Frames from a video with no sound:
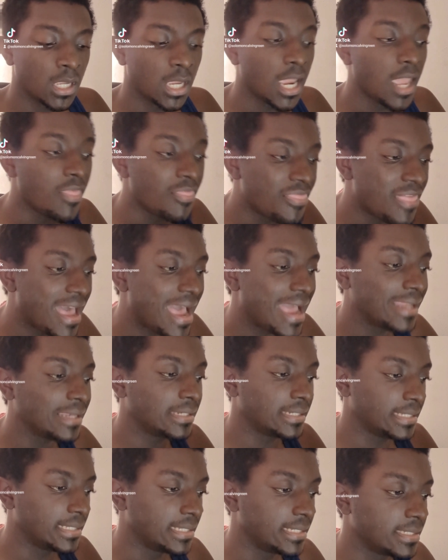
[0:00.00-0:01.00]
And
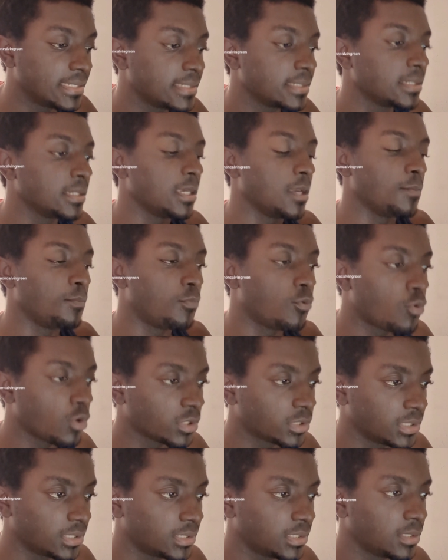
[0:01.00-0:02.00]
that is
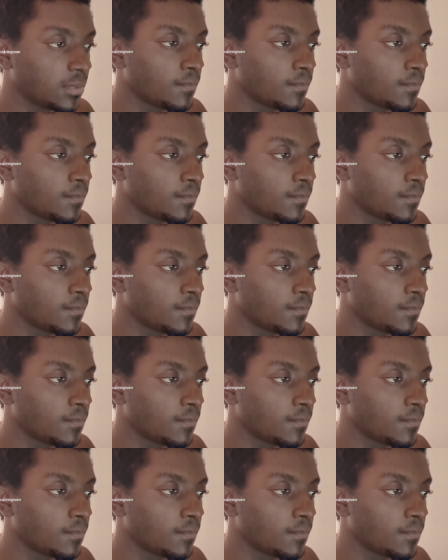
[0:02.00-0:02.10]
important.